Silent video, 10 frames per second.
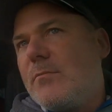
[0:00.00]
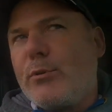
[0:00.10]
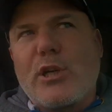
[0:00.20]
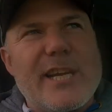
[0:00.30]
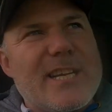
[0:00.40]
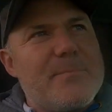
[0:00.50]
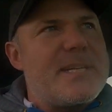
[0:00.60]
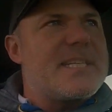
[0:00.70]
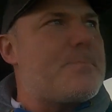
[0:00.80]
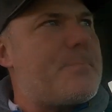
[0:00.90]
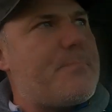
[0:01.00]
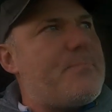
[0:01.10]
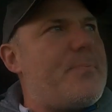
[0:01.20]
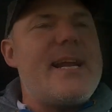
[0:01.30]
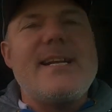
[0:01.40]
But like, I'd be
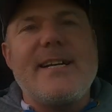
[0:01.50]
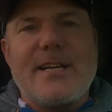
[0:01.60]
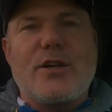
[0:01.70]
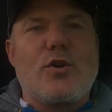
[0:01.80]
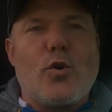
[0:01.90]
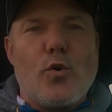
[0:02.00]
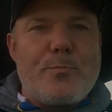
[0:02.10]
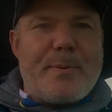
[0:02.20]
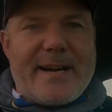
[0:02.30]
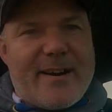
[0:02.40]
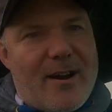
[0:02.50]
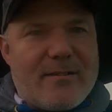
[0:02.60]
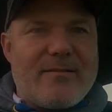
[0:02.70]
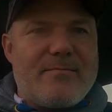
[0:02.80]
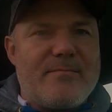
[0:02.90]
spending a good bit
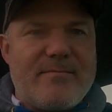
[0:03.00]
on